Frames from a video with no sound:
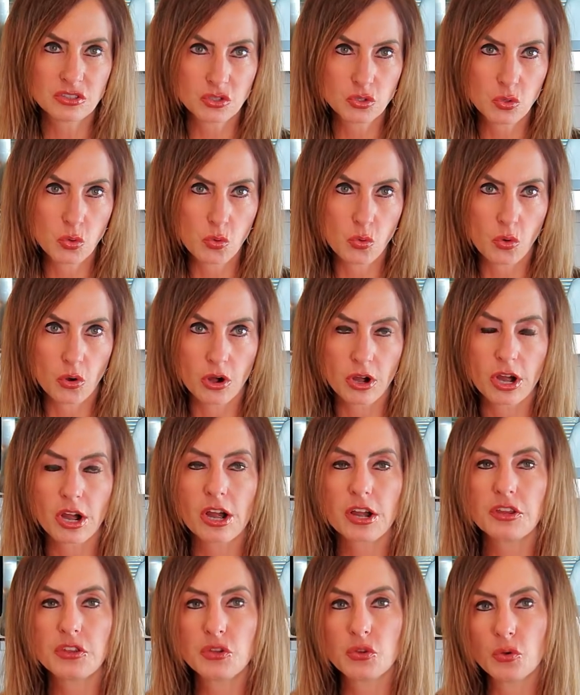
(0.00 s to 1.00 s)
store
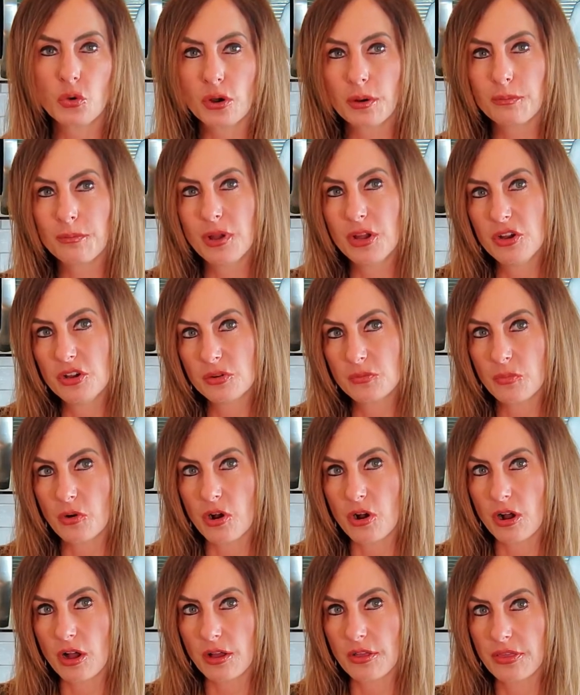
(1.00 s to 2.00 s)
your bone
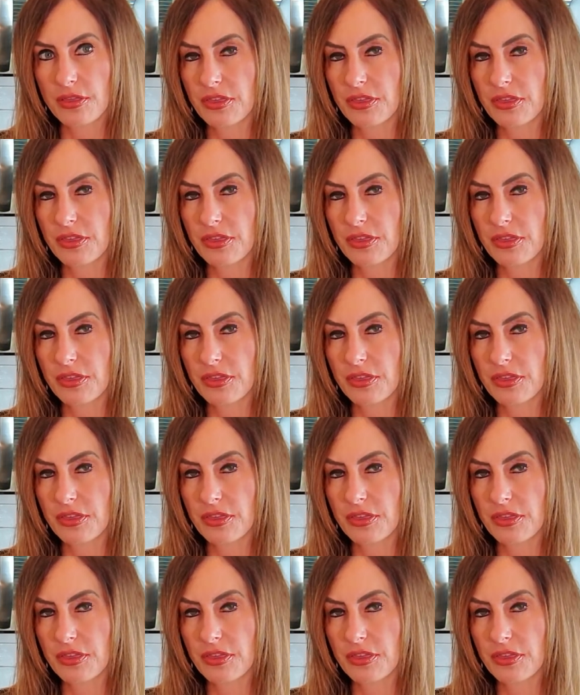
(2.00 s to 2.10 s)
broth